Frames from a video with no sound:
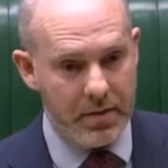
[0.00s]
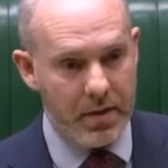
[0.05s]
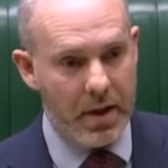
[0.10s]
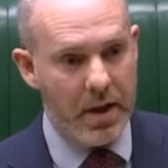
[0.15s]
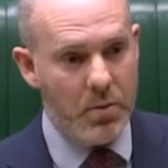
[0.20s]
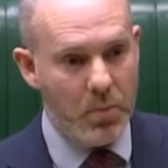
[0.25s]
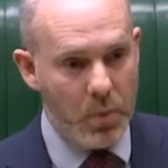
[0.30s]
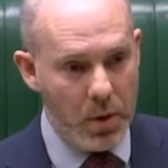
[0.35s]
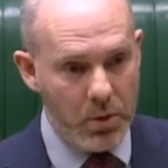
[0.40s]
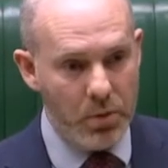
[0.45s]
They
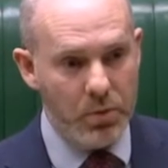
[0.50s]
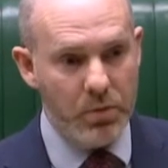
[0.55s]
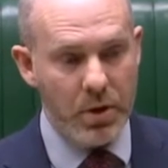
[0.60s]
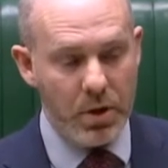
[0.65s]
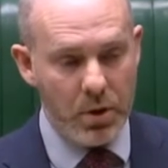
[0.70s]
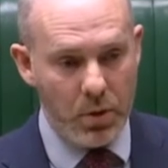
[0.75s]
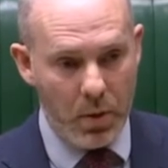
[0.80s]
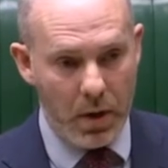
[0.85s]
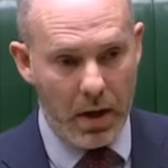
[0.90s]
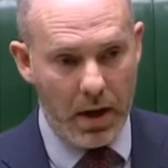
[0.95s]
will
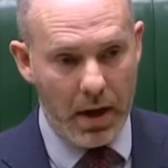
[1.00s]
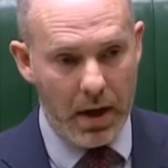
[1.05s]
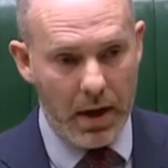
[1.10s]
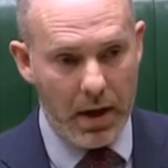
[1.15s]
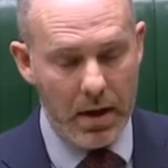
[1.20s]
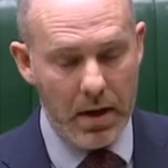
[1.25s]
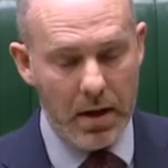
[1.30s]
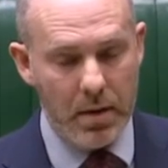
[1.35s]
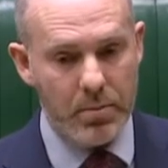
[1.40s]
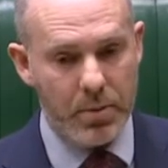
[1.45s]
require
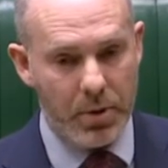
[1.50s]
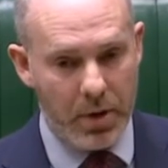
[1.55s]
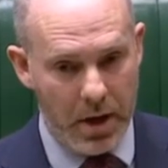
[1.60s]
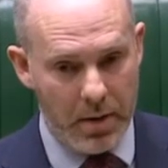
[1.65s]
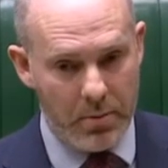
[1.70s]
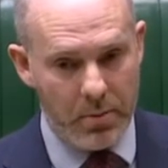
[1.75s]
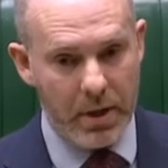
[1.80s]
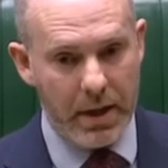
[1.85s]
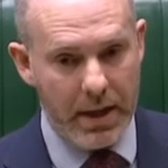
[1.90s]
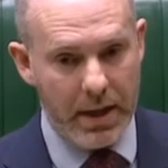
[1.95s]

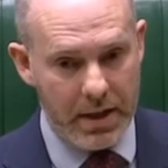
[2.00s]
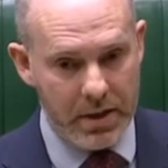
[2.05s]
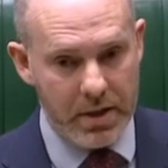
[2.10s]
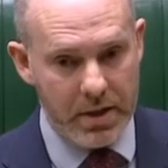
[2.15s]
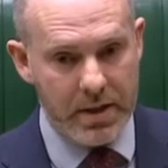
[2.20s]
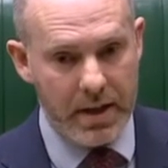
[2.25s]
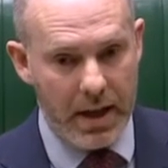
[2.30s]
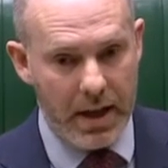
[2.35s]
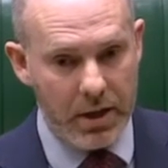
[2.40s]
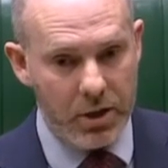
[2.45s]
primary
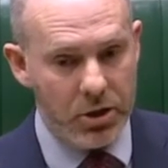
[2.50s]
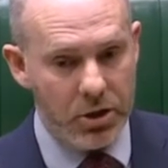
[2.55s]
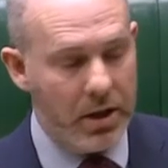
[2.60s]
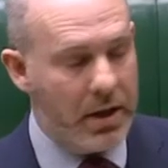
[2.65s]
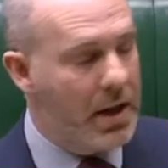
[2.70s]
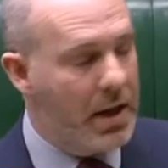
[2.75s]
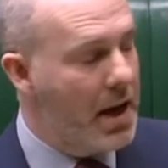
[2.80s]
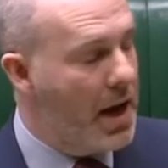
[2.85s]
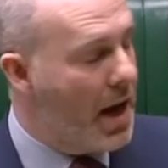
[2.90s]
legislation,